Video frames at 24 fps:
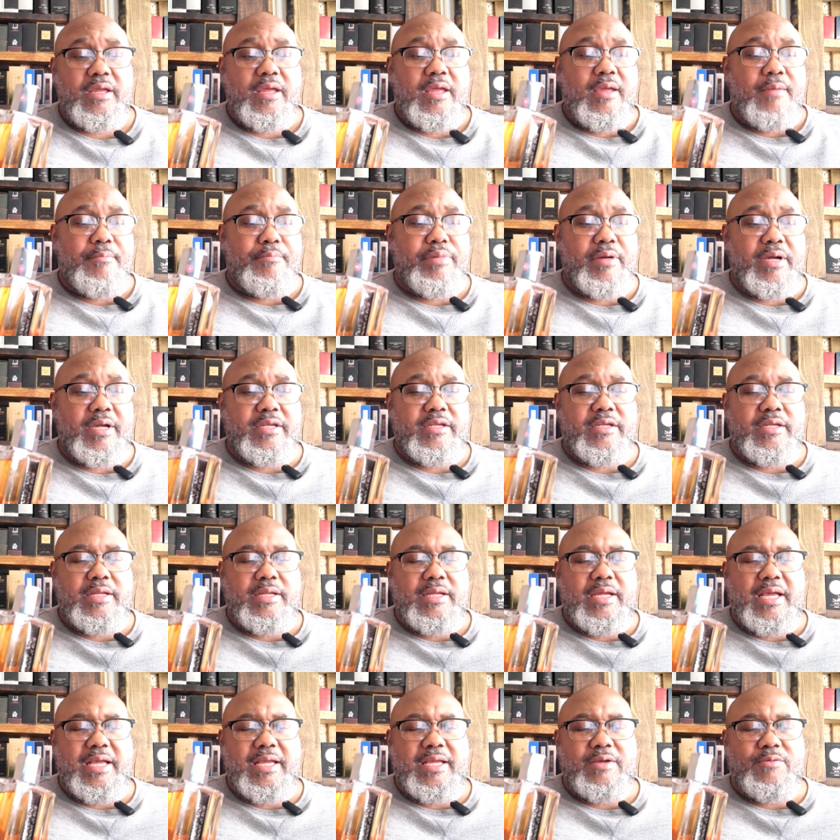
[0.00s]
But
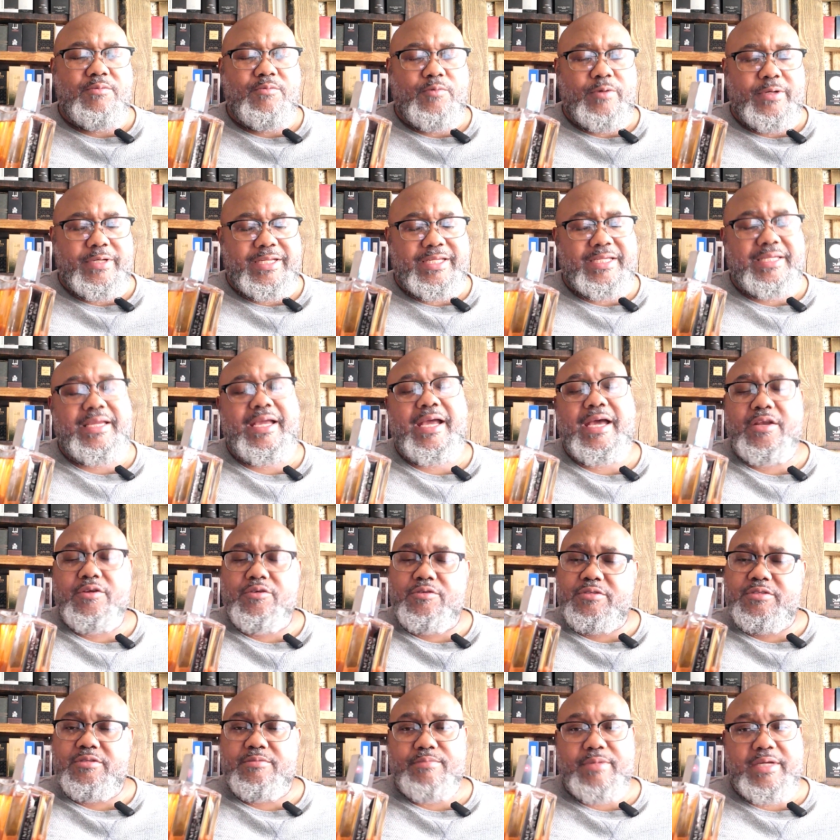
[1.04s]
when it got onto
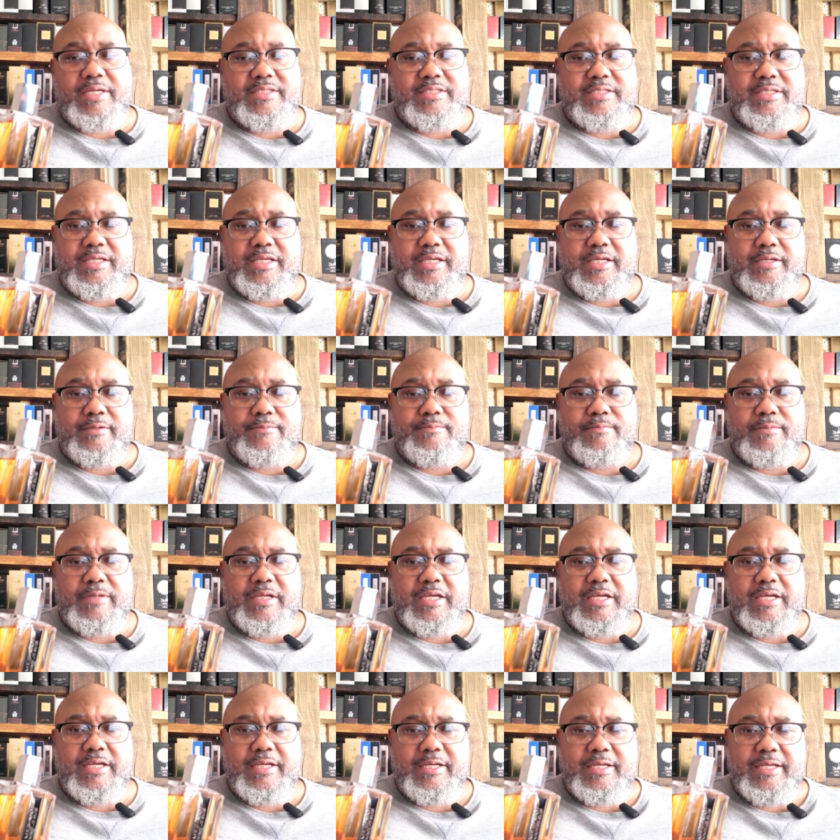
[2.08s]
my skin
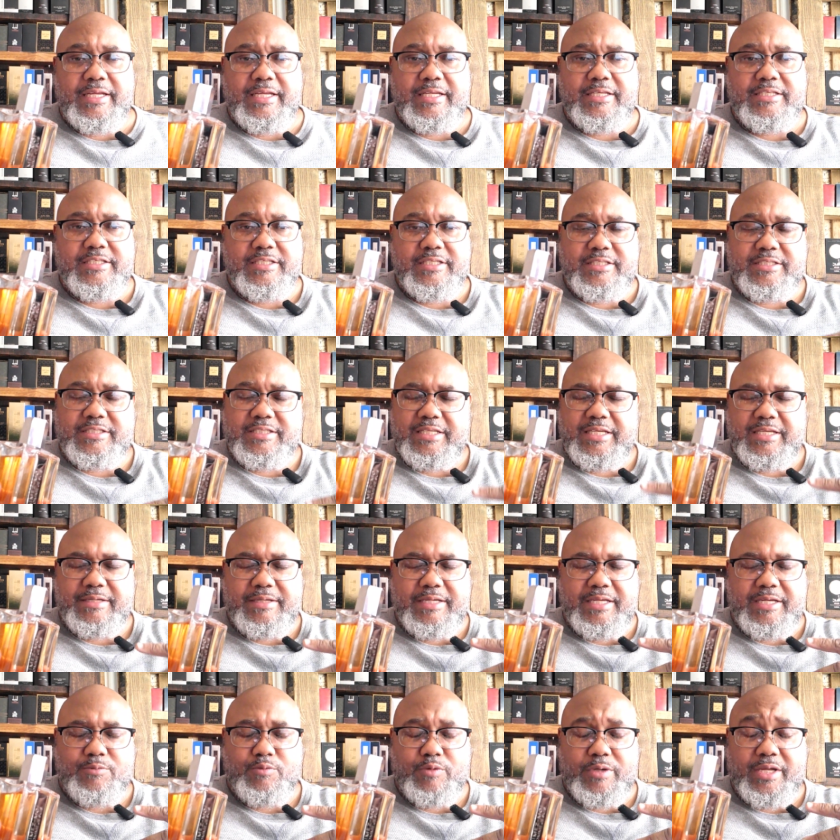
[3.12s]
and it just, and, and
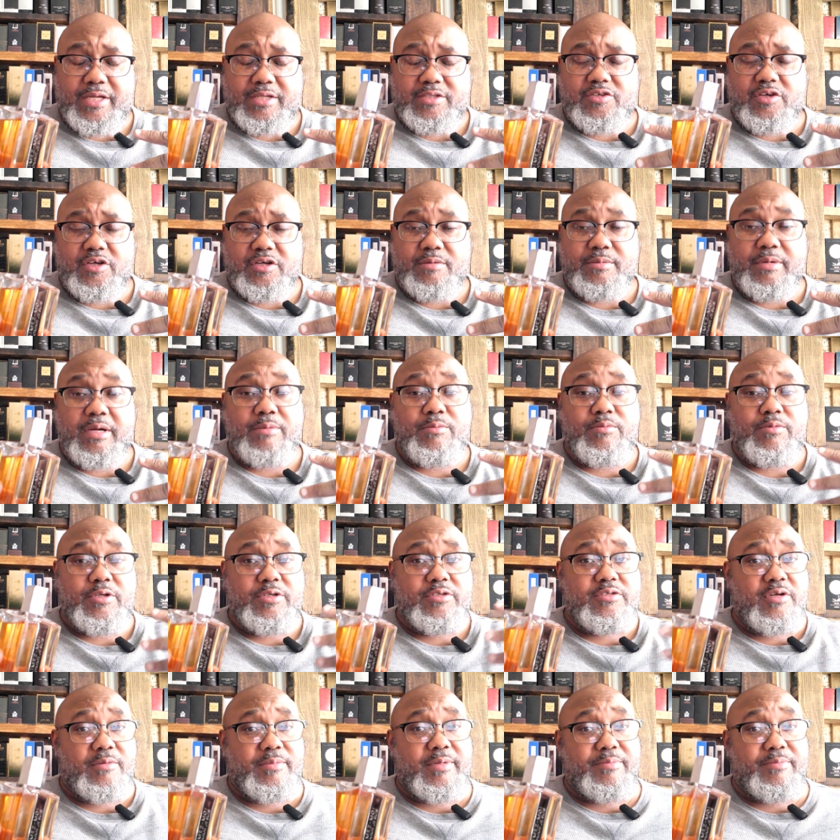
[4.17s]
when I talk about, when you talk
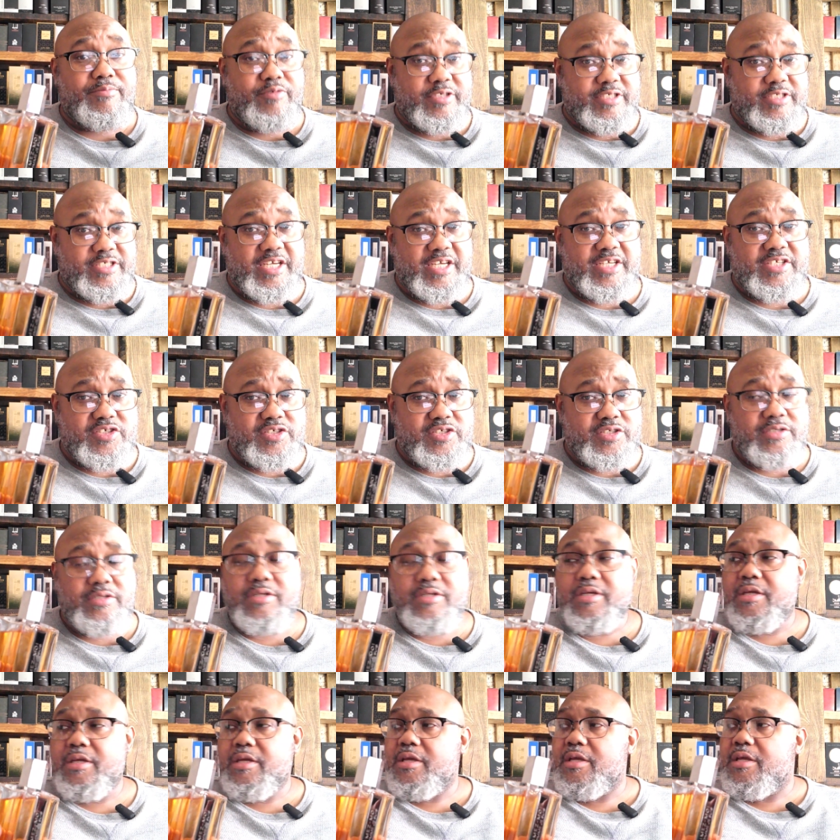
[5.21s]
about projection,
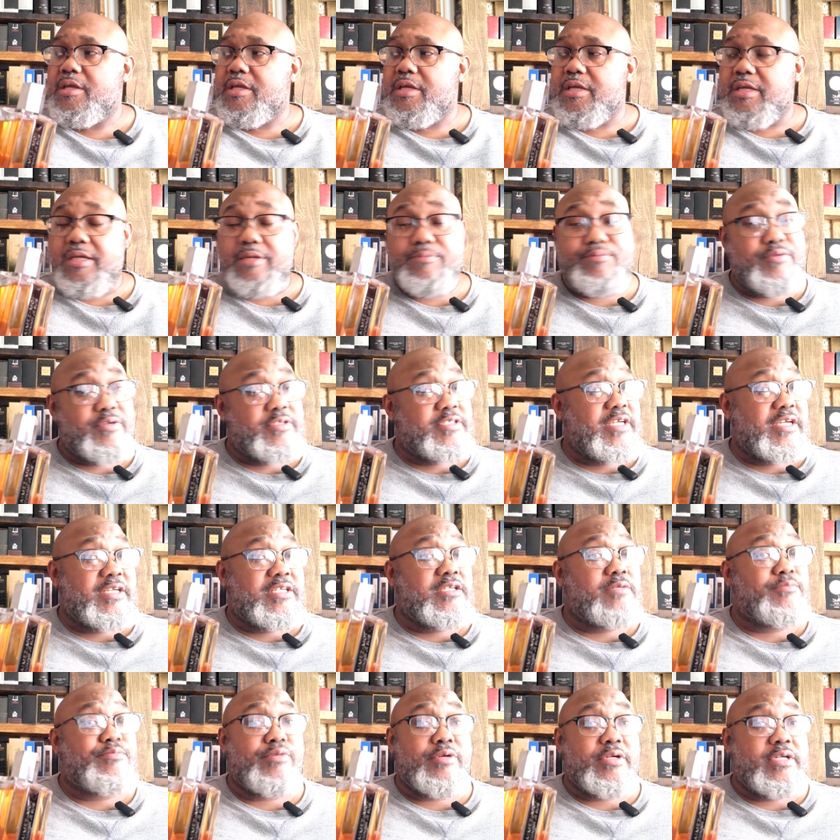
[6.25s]
it projected
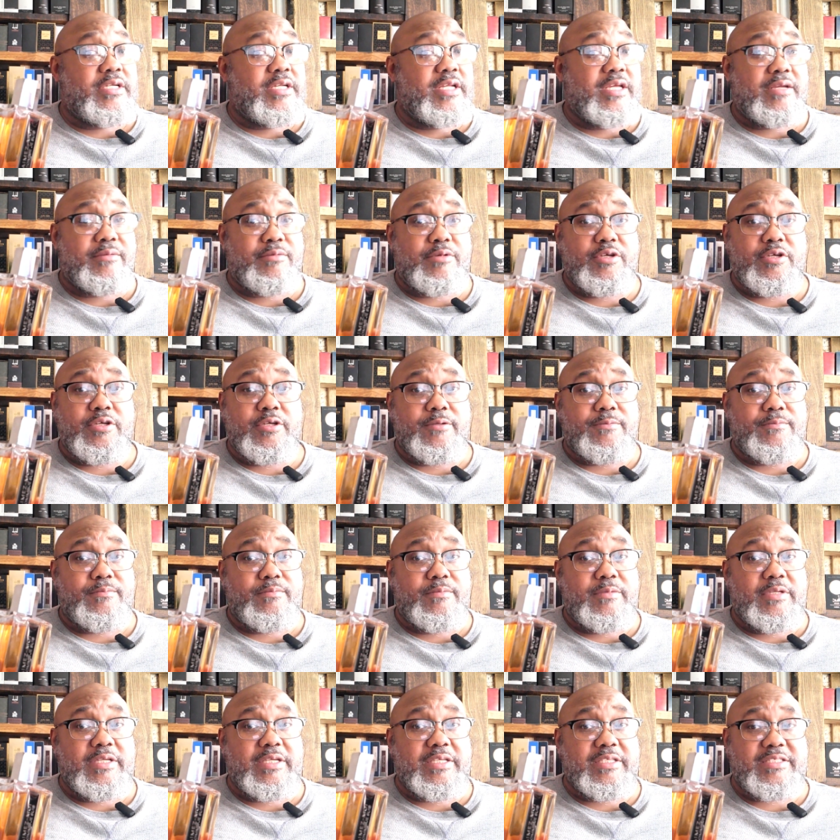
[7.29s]
pretty damn good.
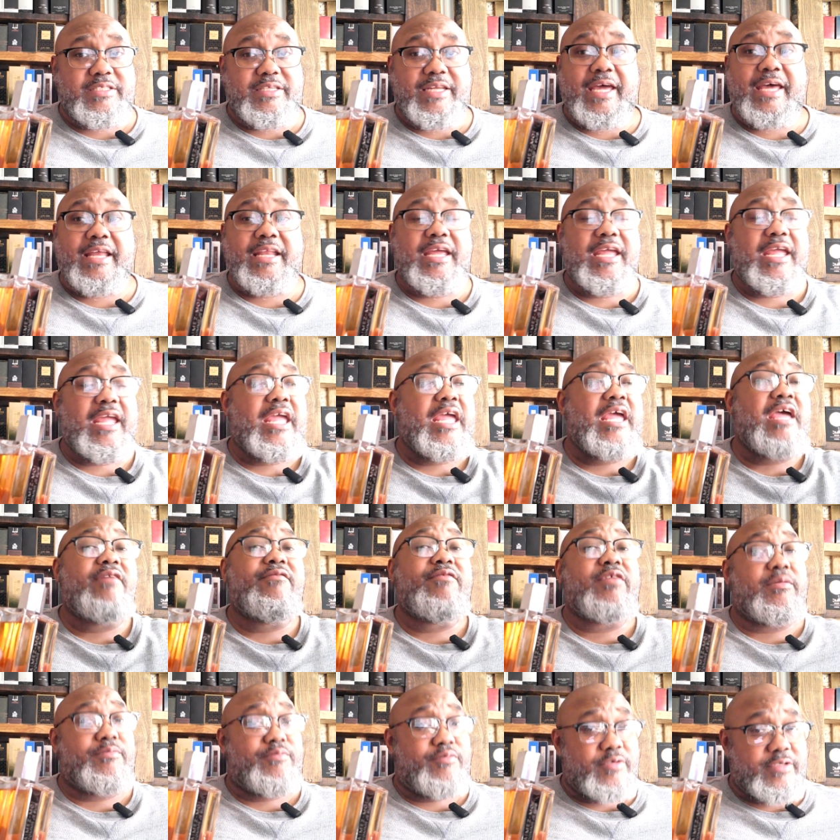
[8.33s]
It's not a heavy
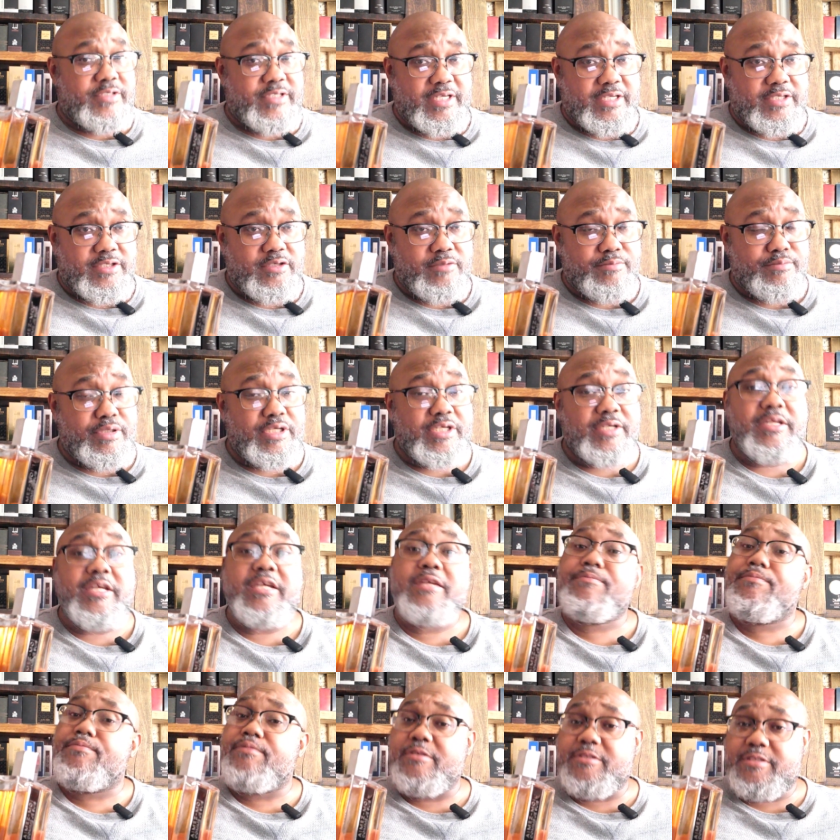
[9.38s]
projector, but it
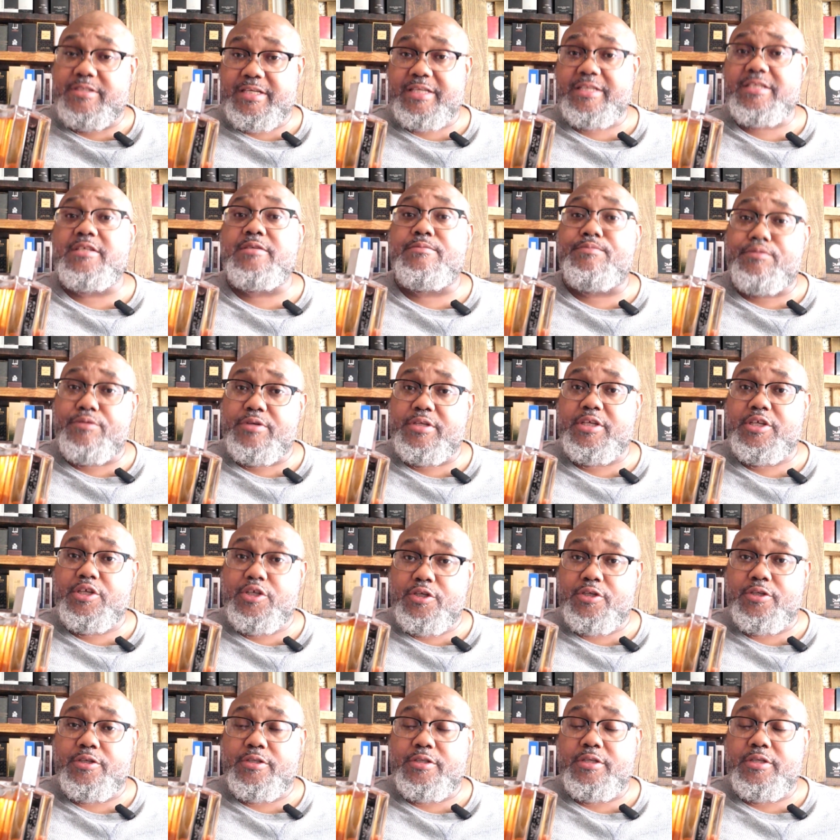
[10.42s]
projected pretty good.